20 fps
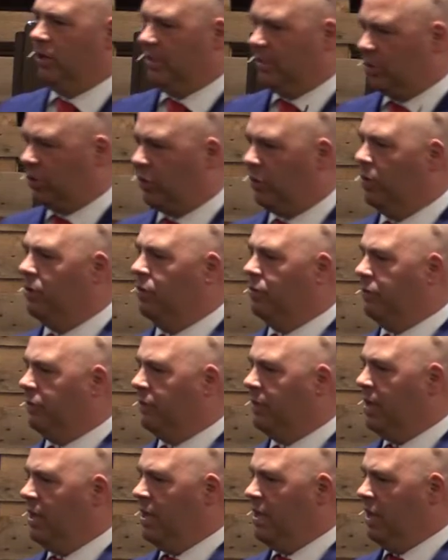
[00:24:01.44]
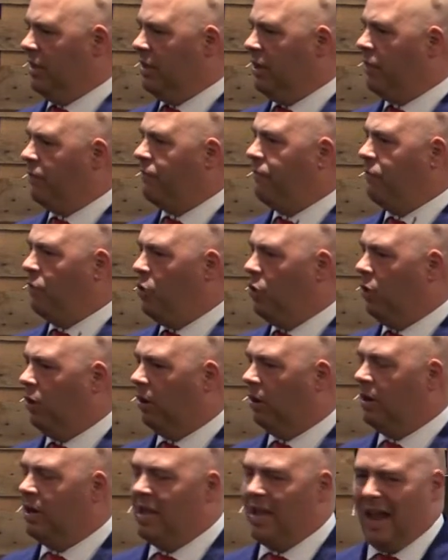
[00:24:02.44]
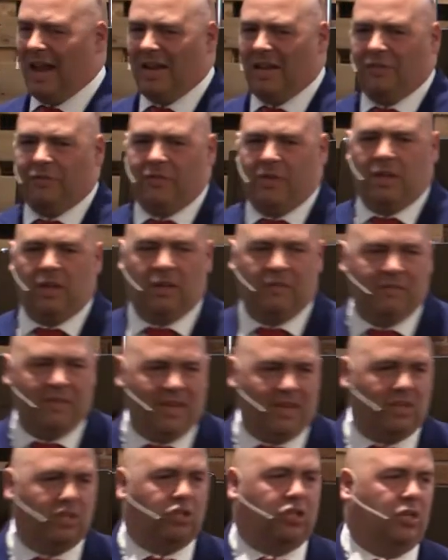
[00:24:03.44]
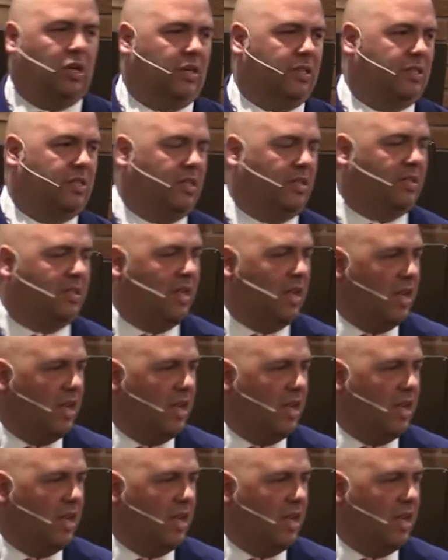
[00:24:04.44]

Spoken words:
is truth, and therefore anything of injustice